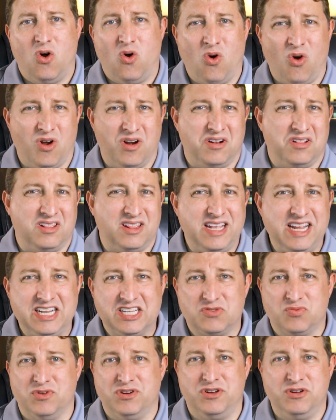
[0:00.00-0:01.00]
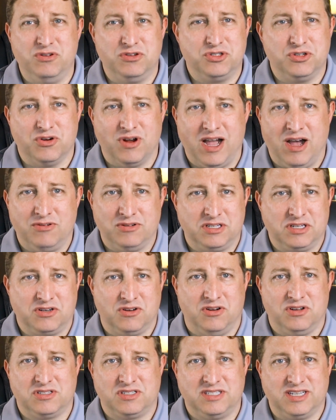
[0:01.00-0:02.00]
or at least reduce your housing
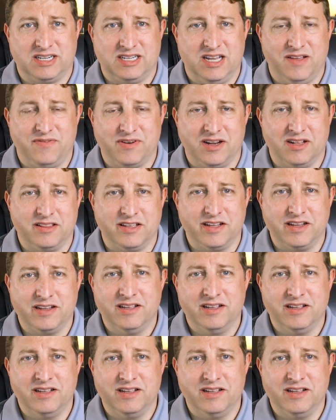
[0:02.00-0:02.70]
costs significantly.